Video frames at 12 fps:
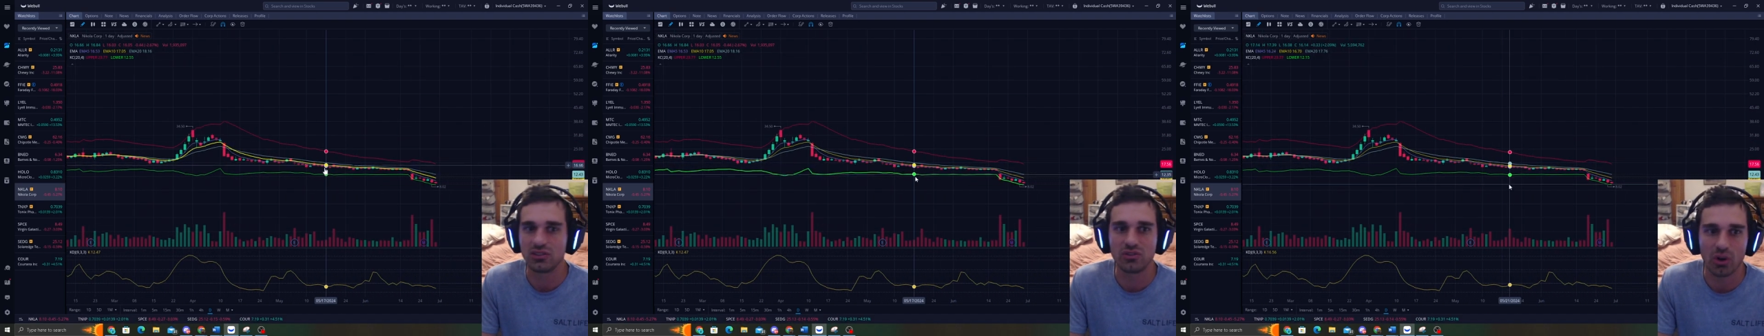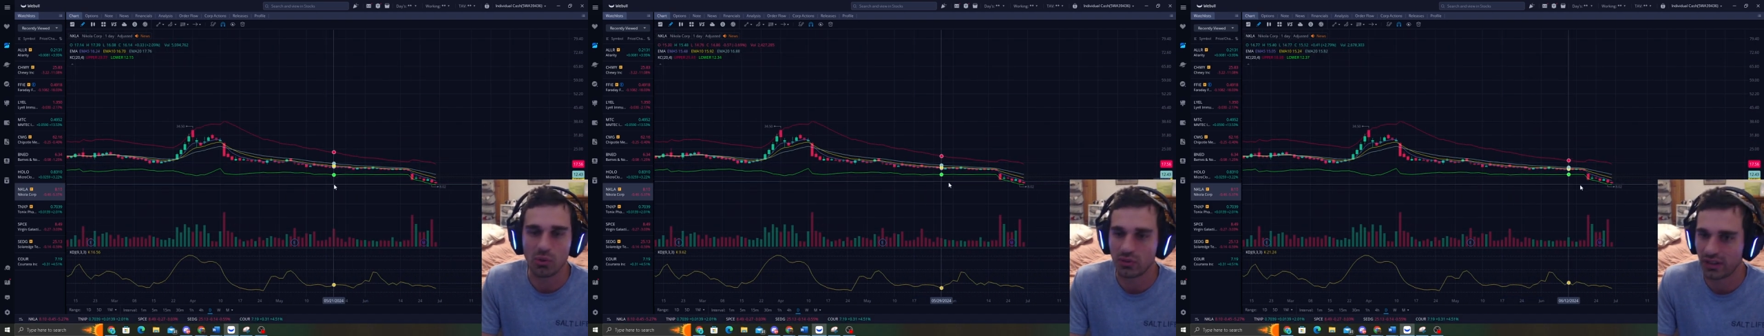you
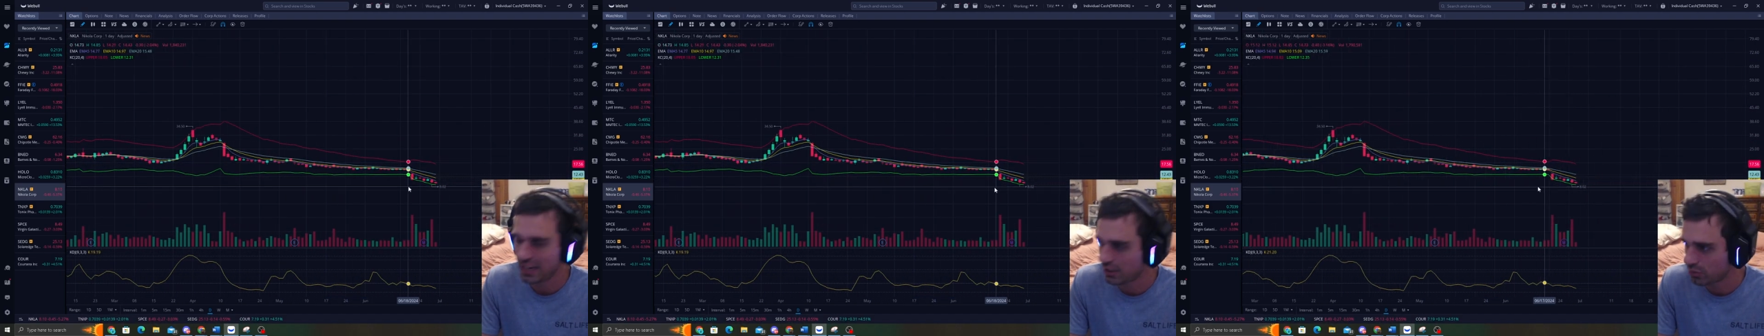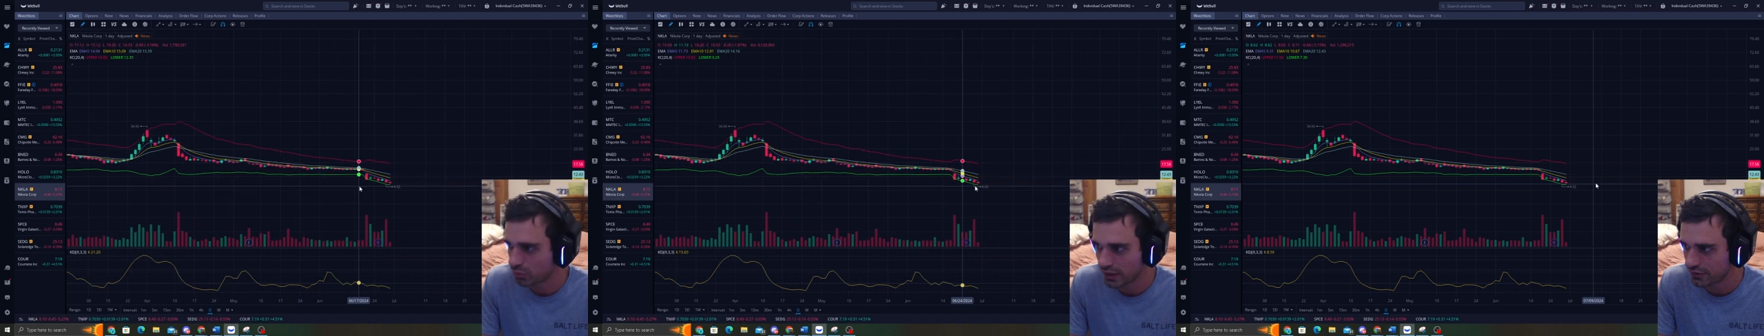don't
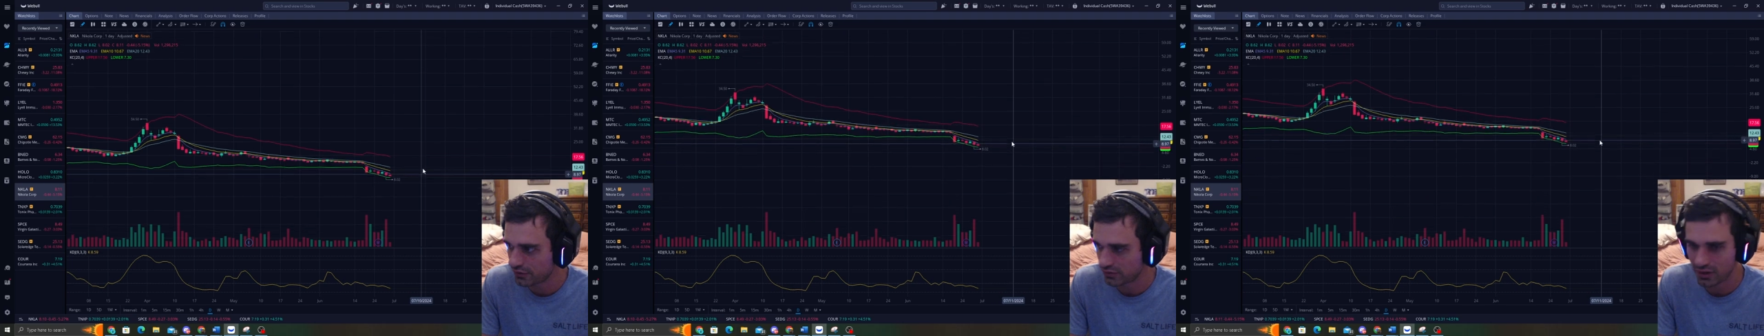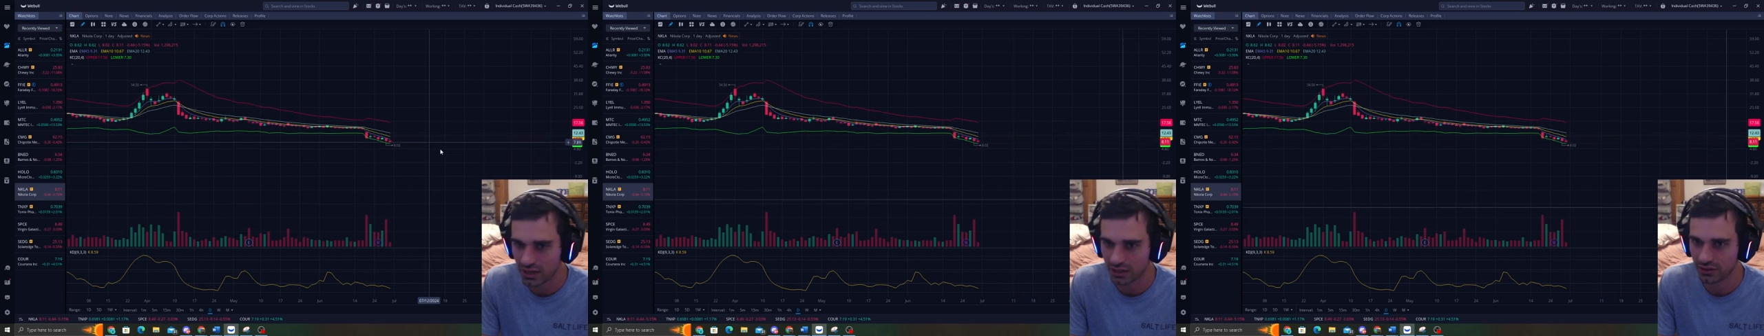care where the
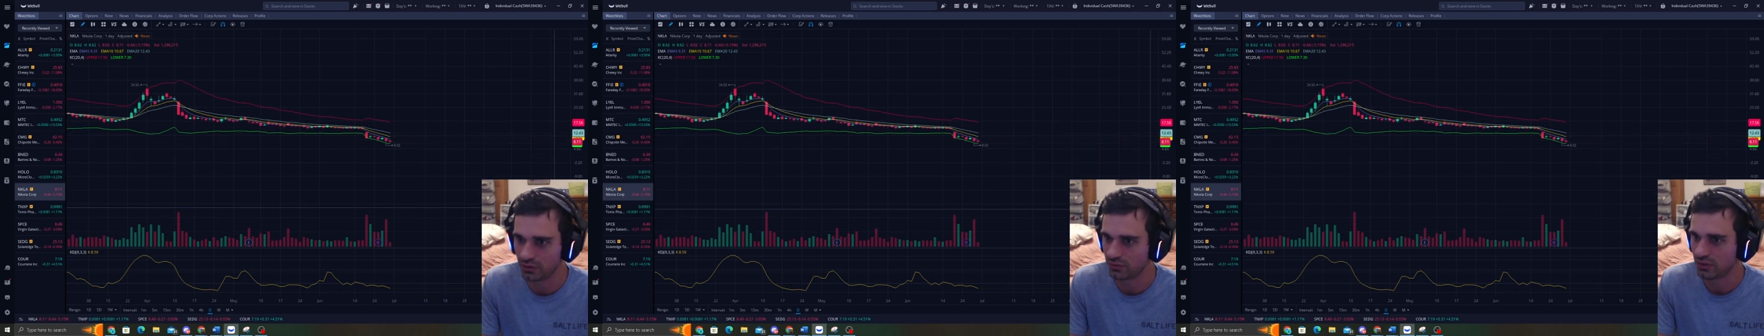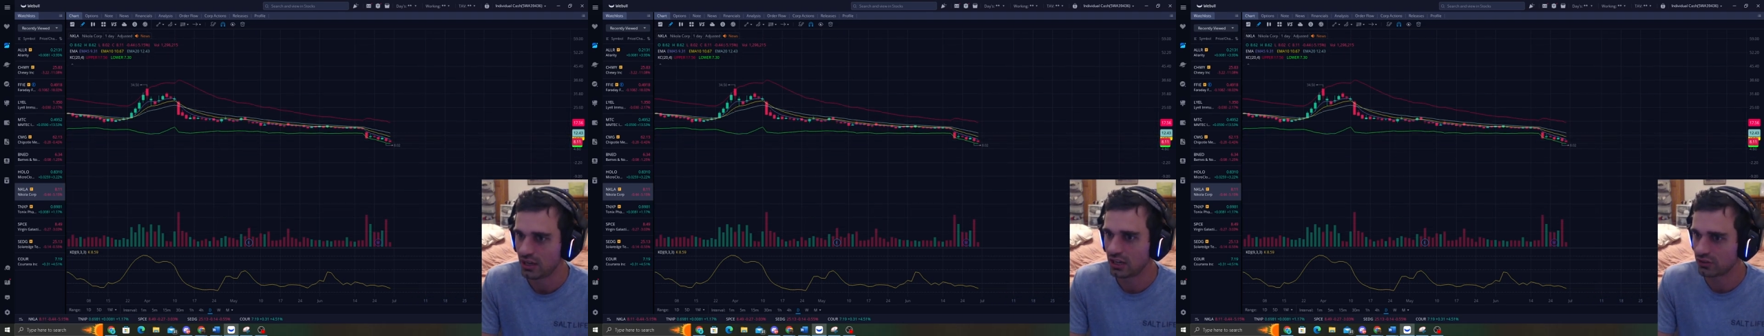stock goes.